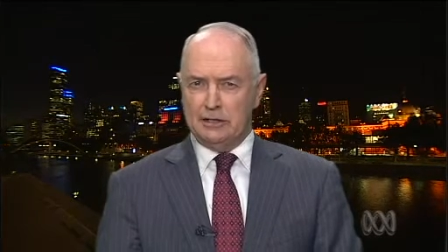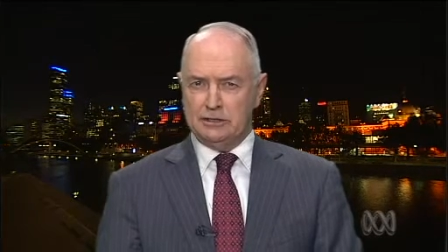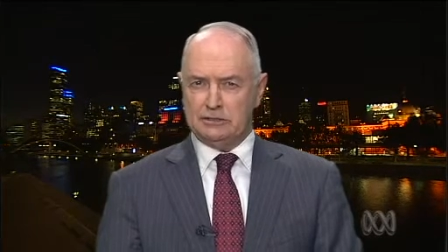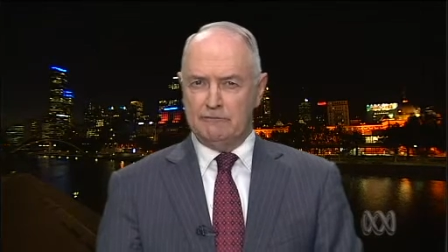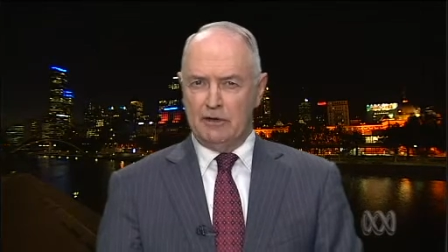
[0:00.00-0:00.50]

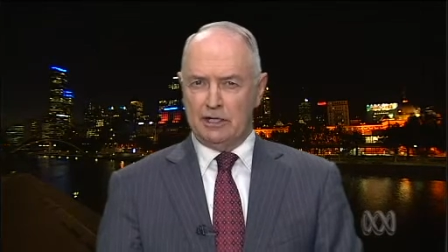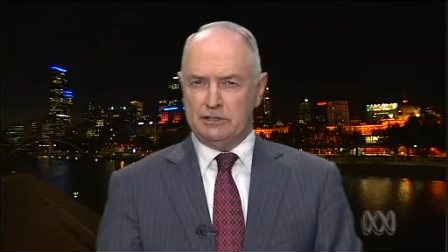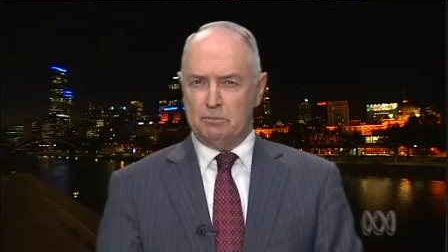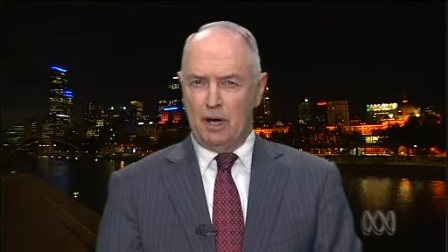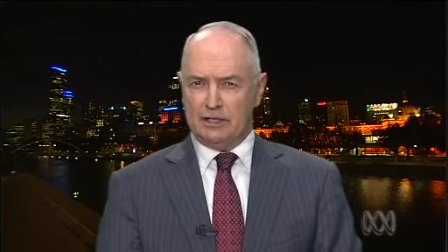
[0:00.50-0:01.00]

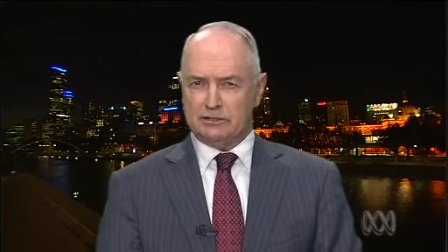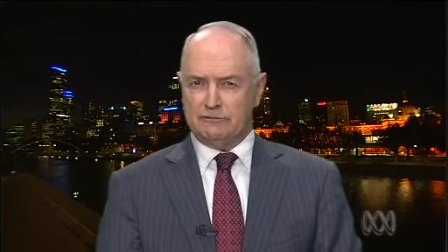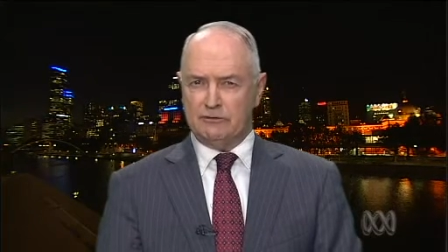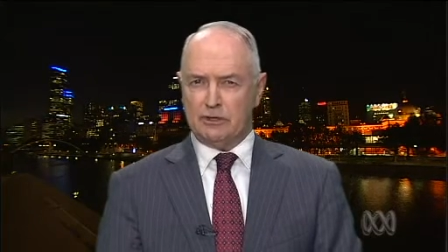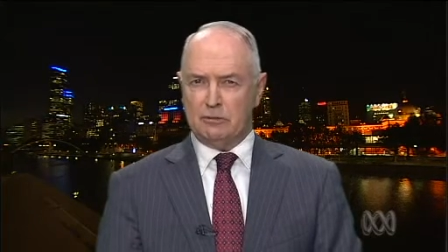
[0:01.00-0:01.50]
disadvantaged parts
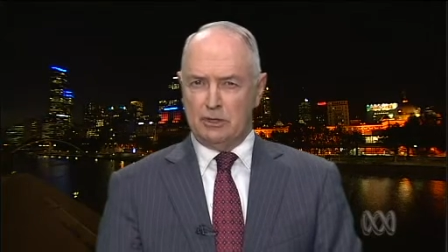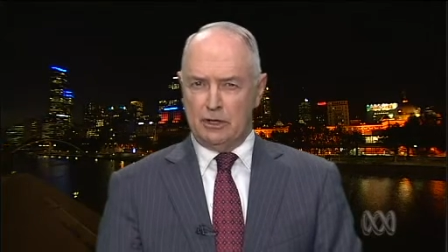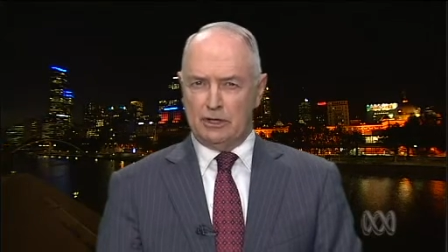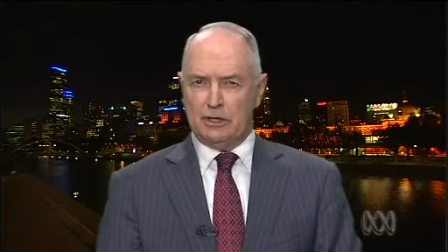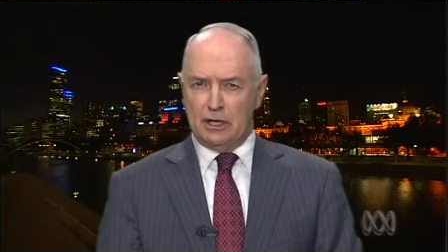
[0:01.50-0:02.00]
of the
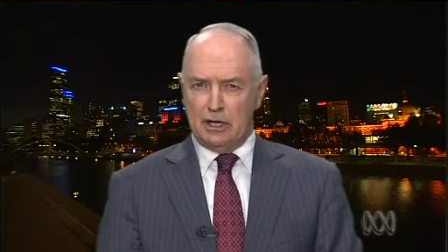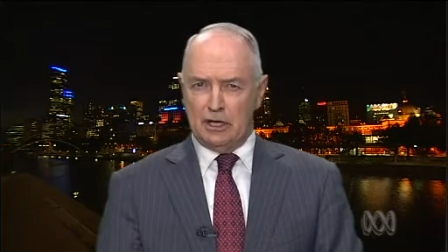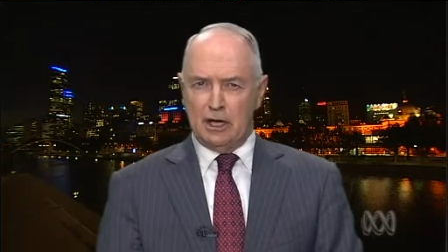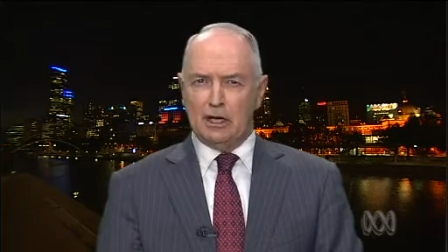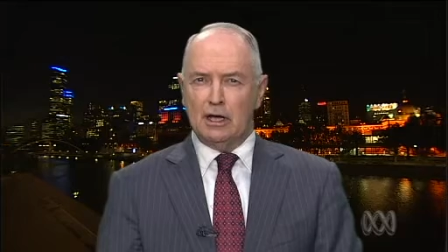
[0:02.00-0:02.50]
community